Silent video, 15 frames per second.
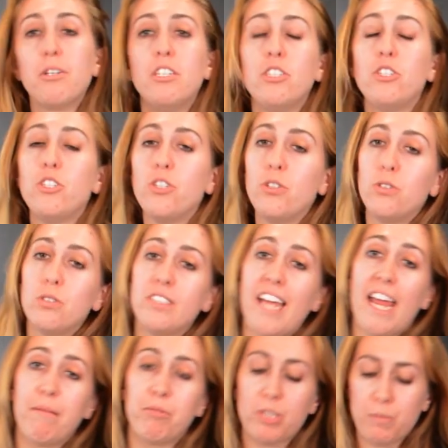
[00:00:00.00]
put in 2
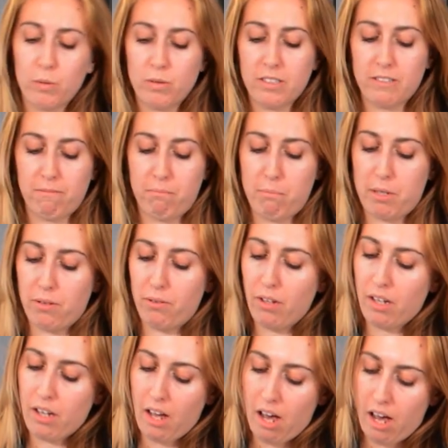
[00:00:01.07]
tablespoons of
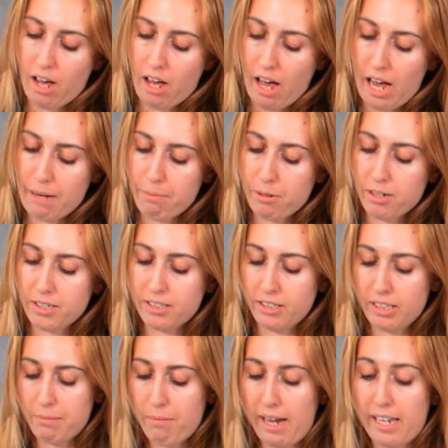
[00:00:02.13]
milk. I
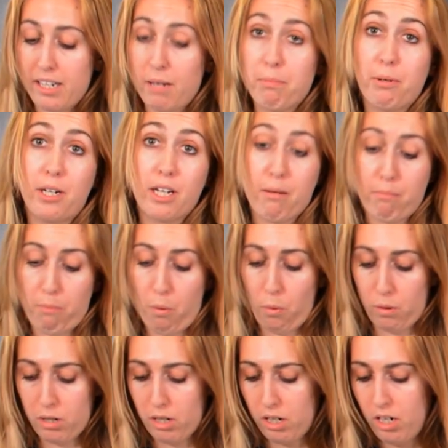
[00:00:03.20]
personally might end up putting up
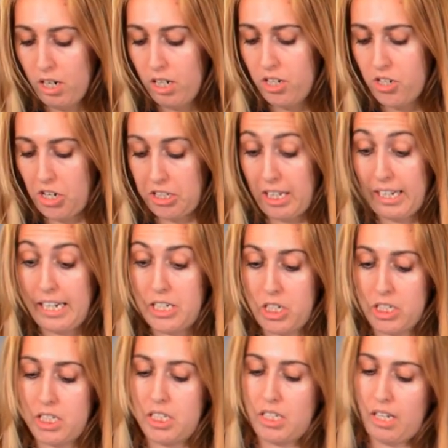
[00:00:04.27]
more, just like I
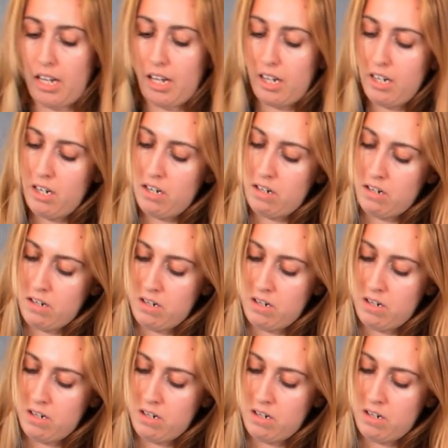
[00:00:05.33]
just did.